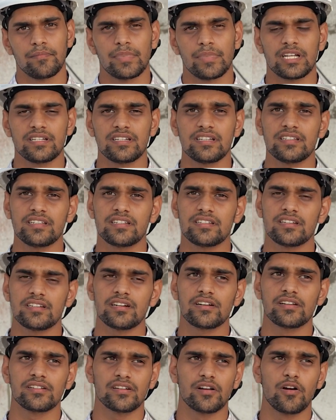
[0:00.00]
Brothers and
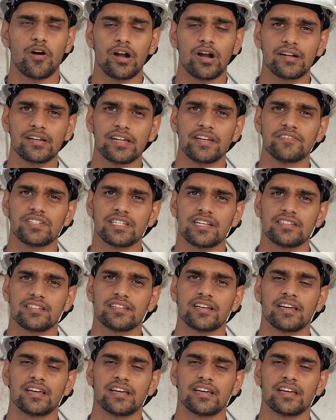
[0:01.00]
sisters, God gives us